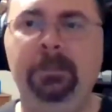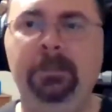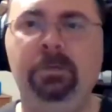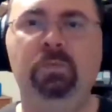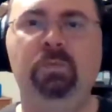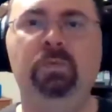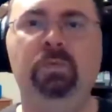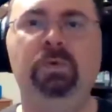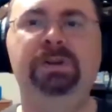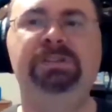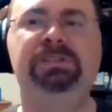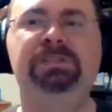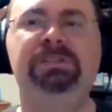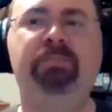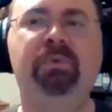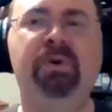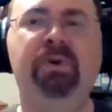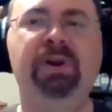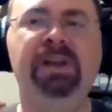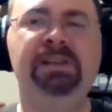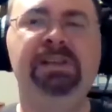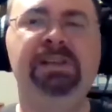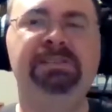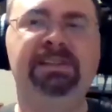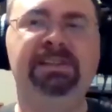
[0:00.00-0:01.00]
Which
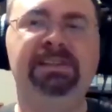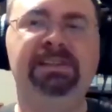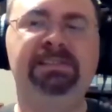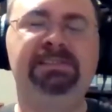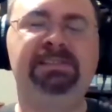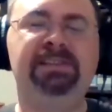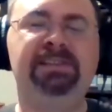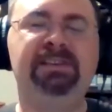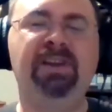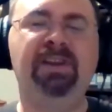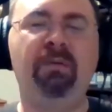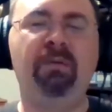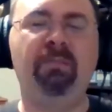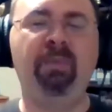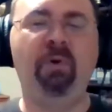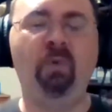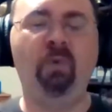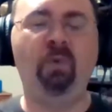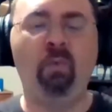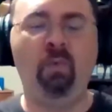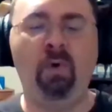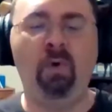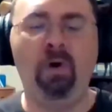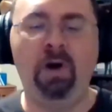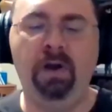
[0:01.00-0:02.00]
brings us to number
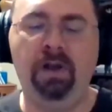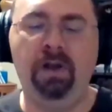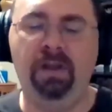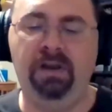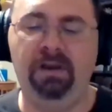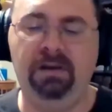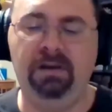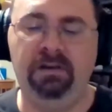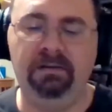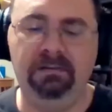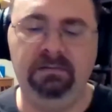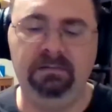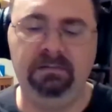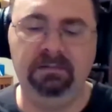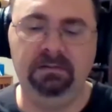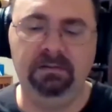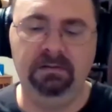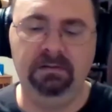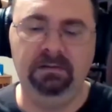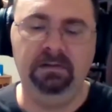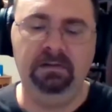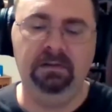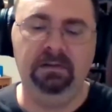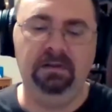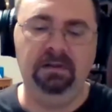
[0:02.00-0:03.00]
1.
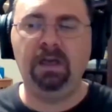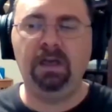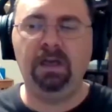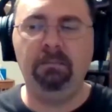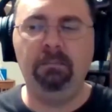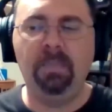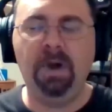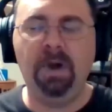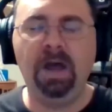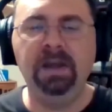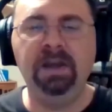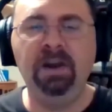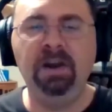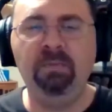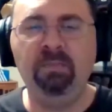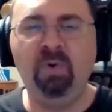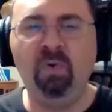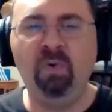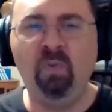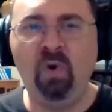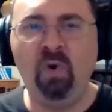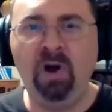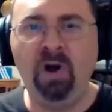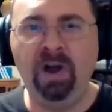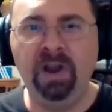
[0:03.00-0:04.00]
My number
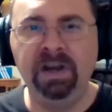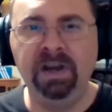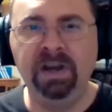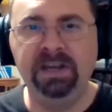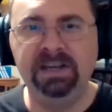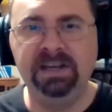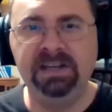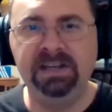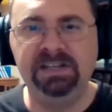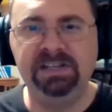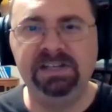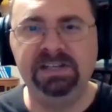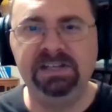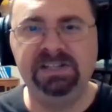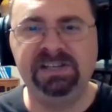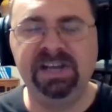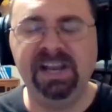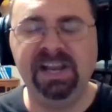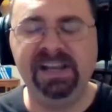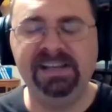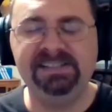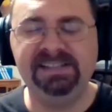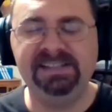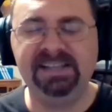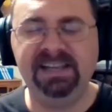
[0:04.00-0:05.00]
1
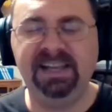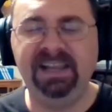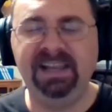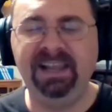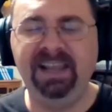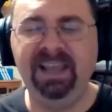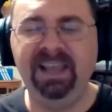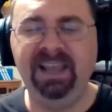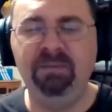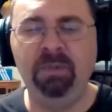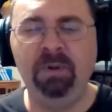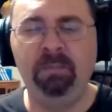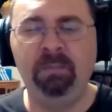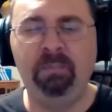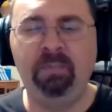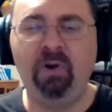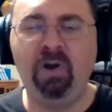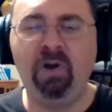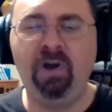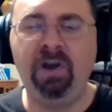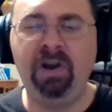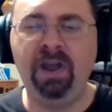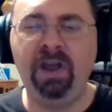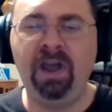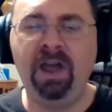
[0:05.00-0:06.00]
changed the game and
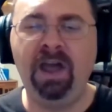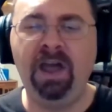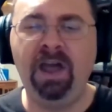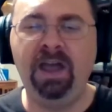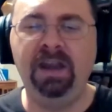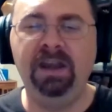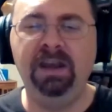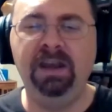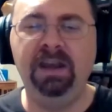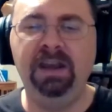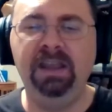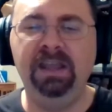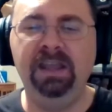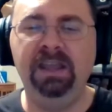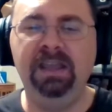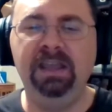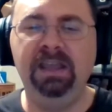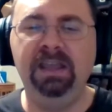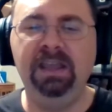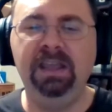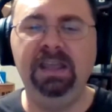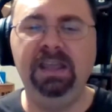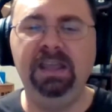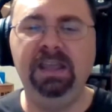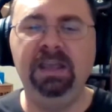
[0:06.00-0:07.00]
brought on
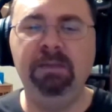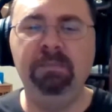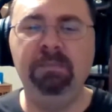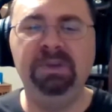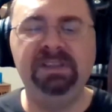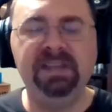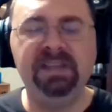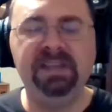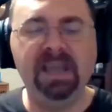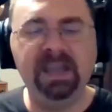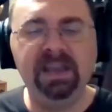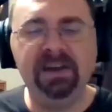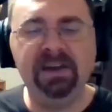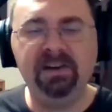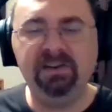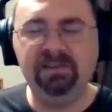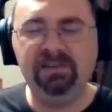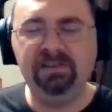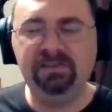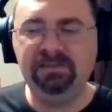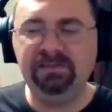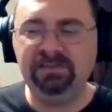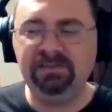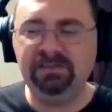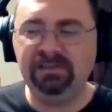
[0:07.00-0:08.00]

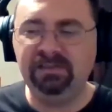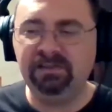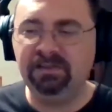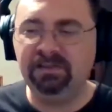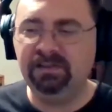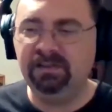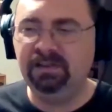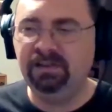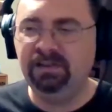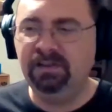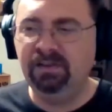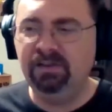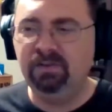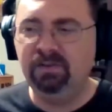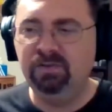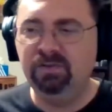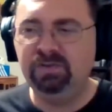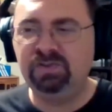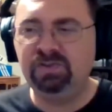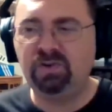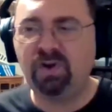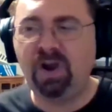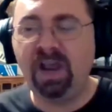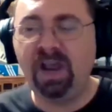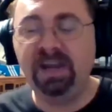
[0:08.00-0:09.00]
imitators who
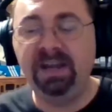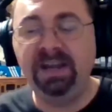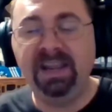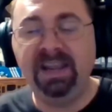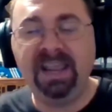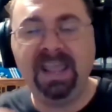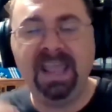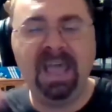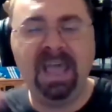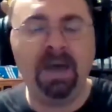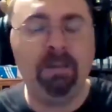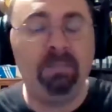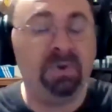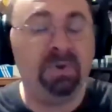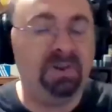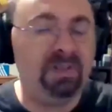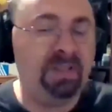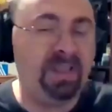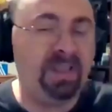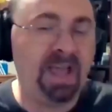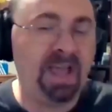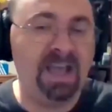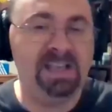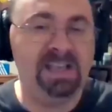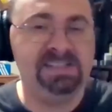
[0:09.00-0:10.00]
tried to
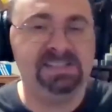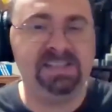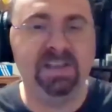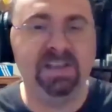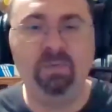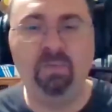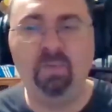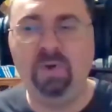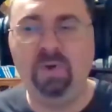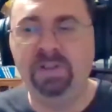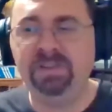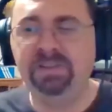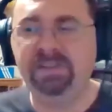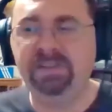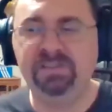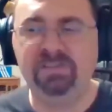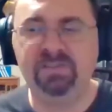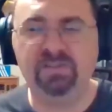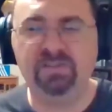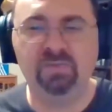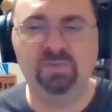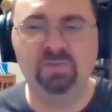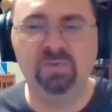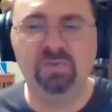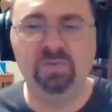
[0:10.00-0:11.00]
capitalize on what this
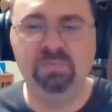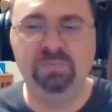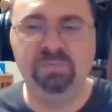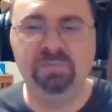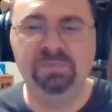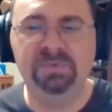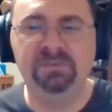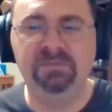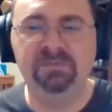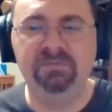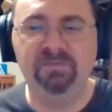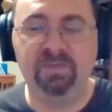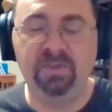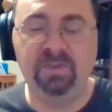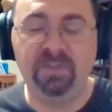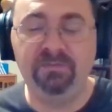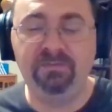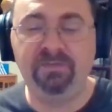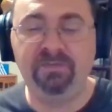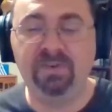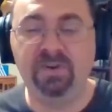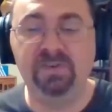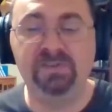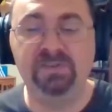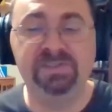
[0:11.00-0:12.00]
group for the
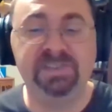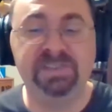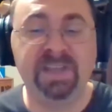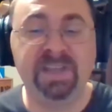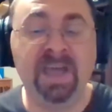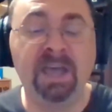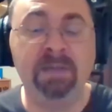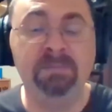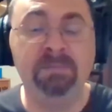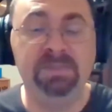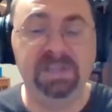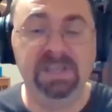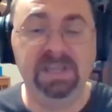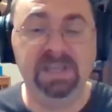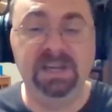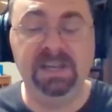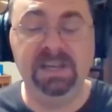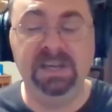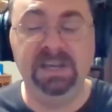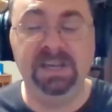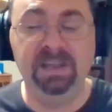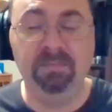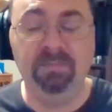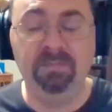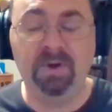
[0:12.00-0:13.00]
first time did
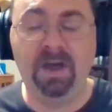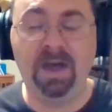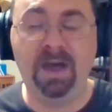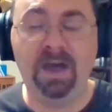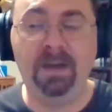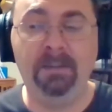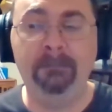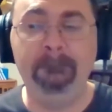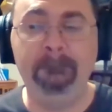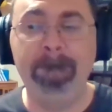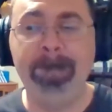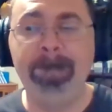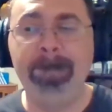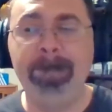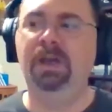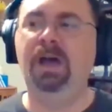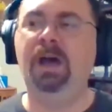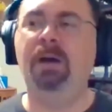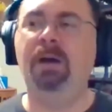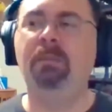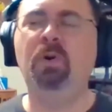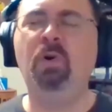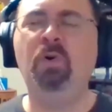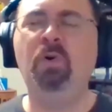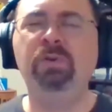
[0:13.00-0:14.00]
in hip hop.
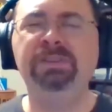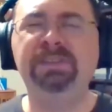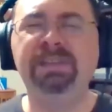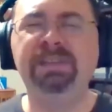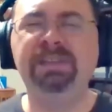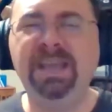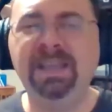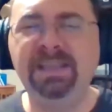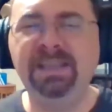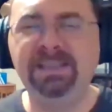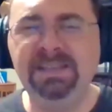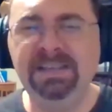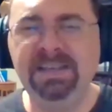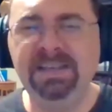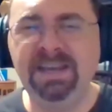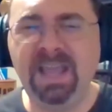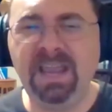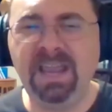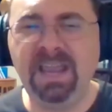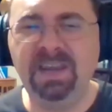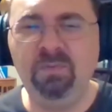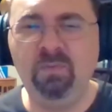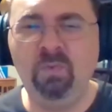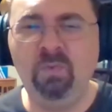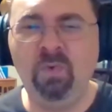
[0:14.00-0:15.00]
I'm going to
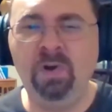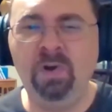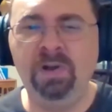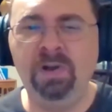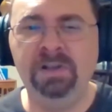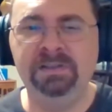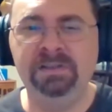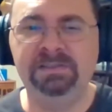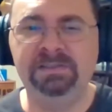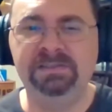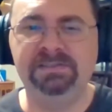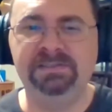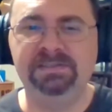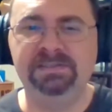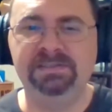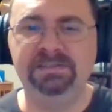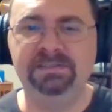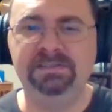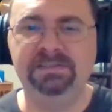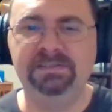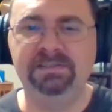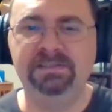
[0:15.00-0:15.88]
1991's.